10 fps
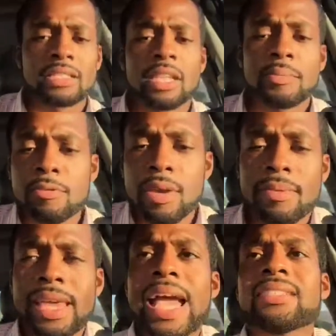some of you may
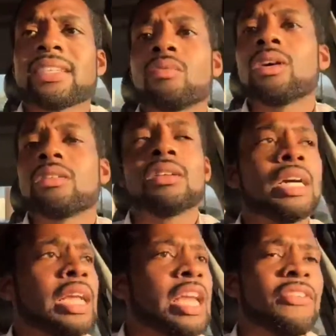be asking, well,
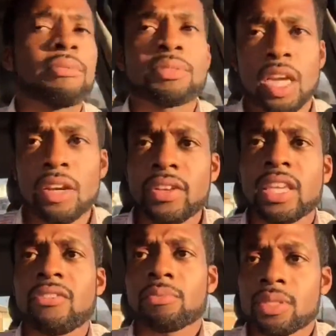if I'm serving,